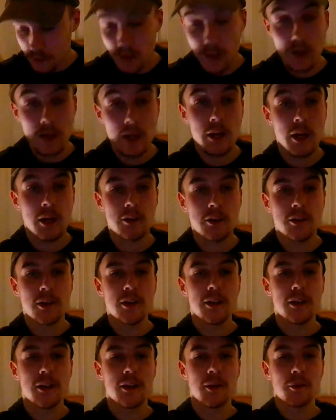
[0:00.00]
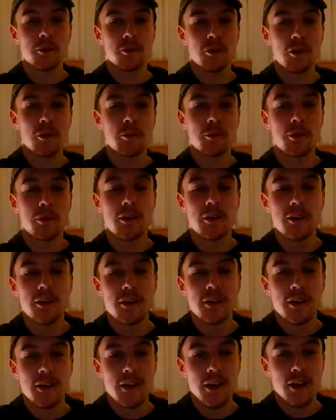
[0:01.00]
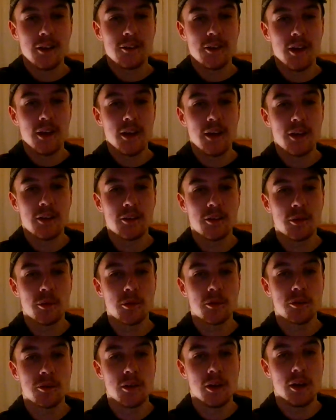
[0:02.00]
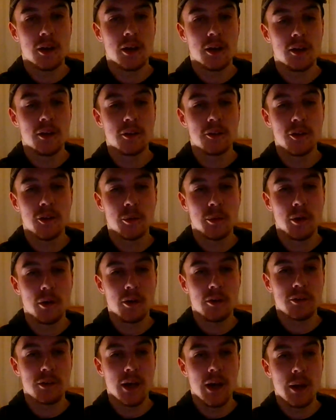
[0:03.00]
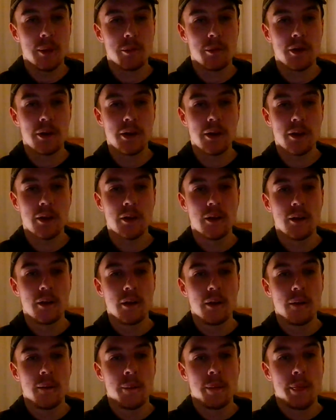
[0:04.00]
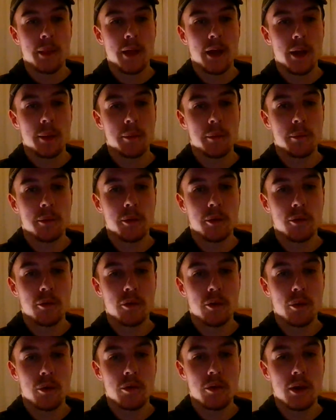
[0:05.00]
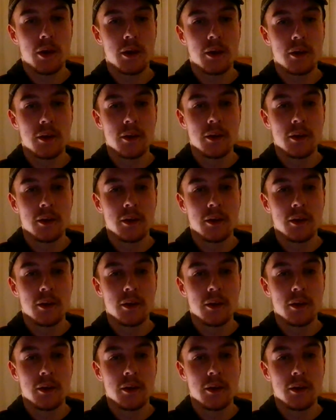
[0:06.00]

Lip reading: 10-8, actually. I was wrong, but Yeah, 10-8, so it was a super long tie break. But Muguruza